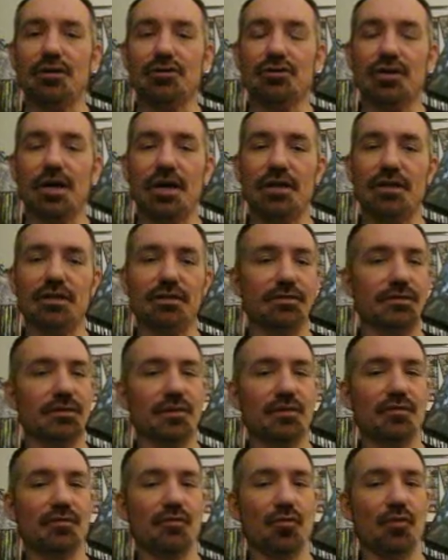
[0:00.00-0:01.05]
trying to
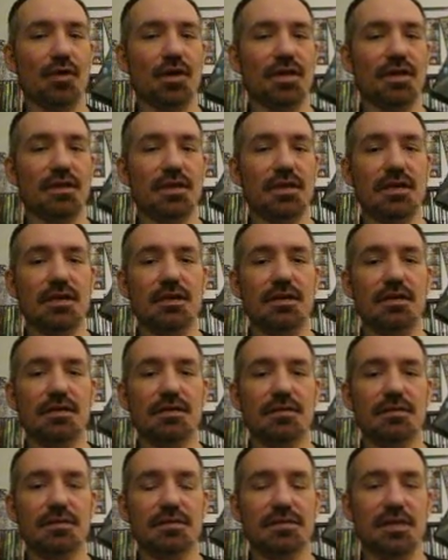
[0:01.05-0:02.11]
avoid the
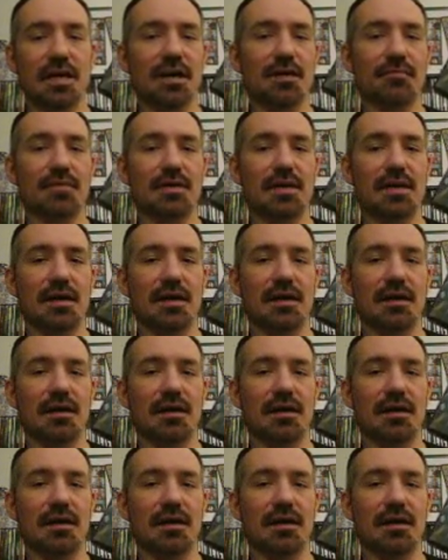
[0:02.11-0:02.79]
zombie